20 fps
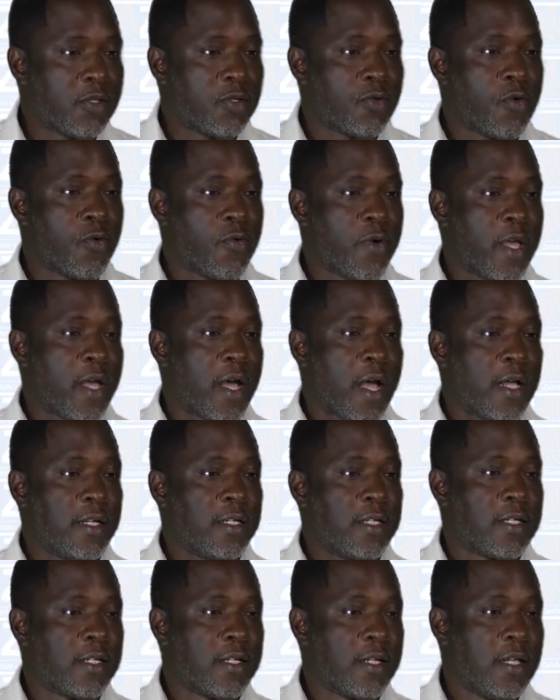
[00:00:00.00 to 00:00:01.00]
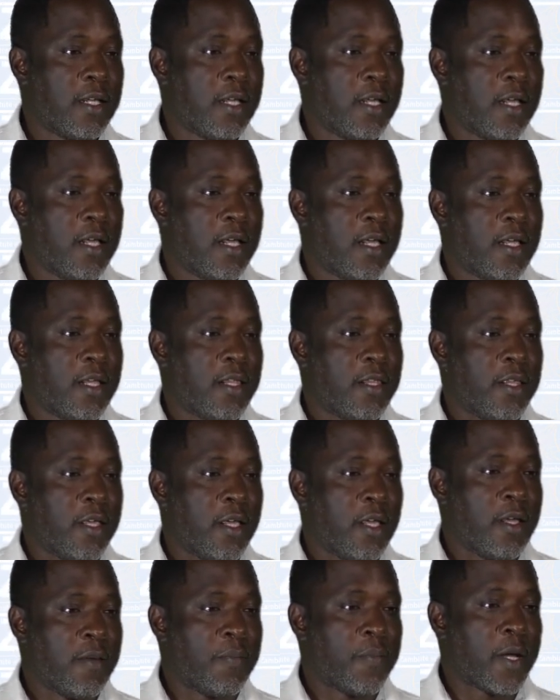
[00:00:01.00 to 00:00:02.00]
So we add
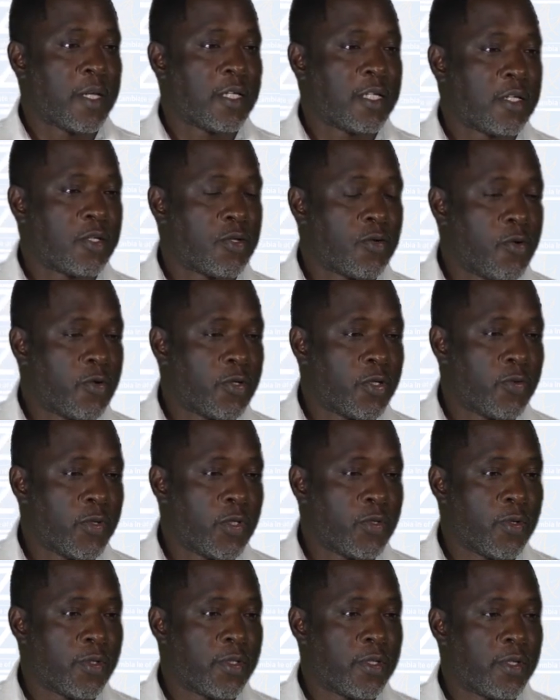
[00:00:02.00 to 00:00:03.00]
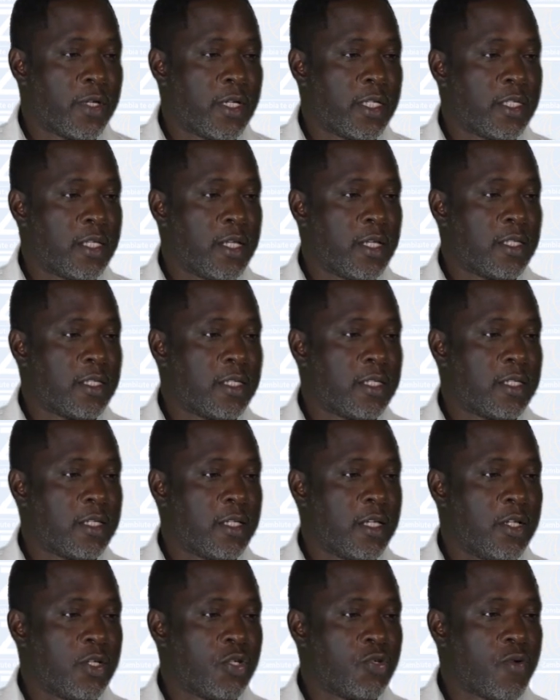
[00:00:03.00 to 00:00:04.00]
the purchase cost, which was
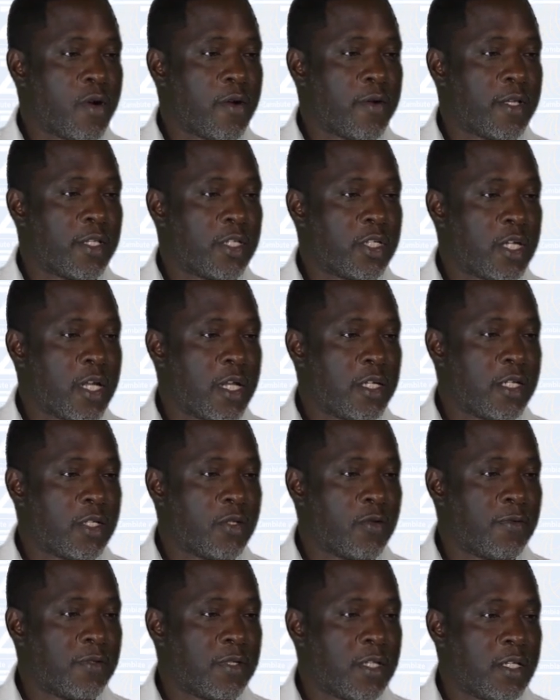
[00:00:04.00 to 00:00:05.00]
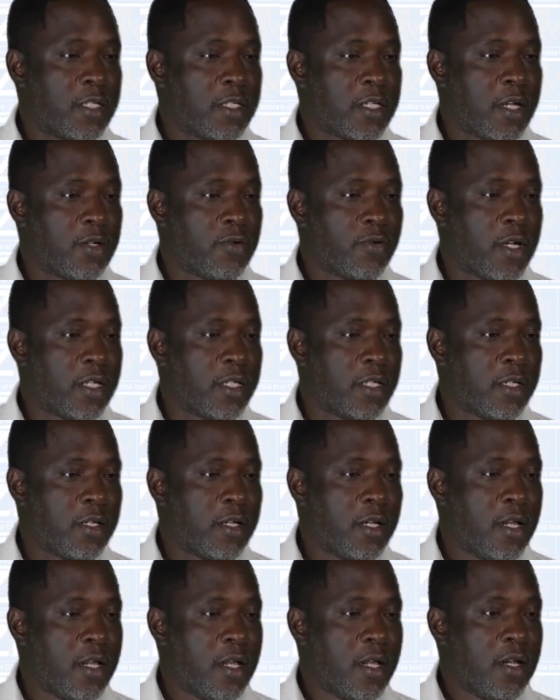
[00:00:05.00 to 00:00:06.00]
3,600, insurance charges of 600,
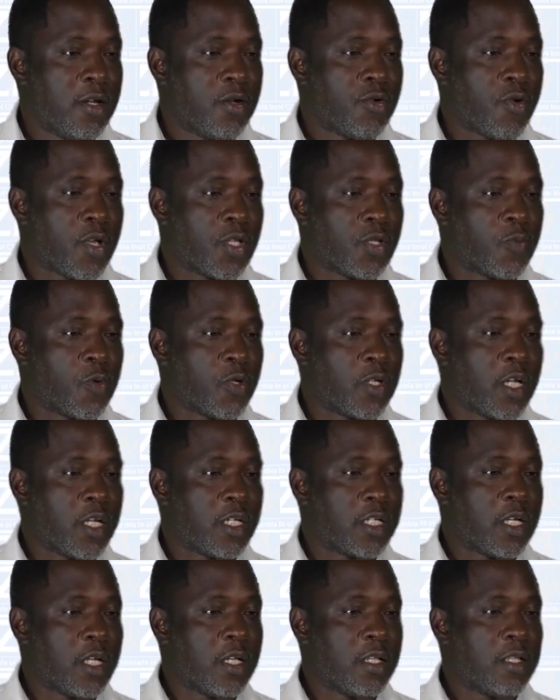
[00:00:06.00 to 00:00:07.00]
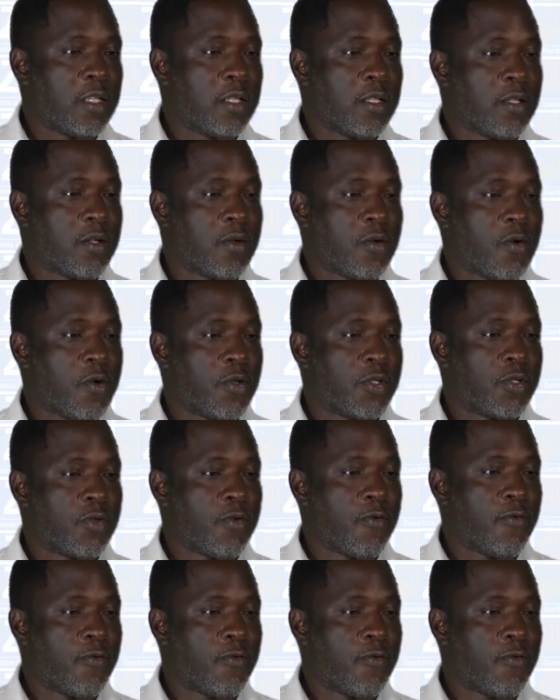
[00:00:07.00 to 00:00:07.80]
transportation costs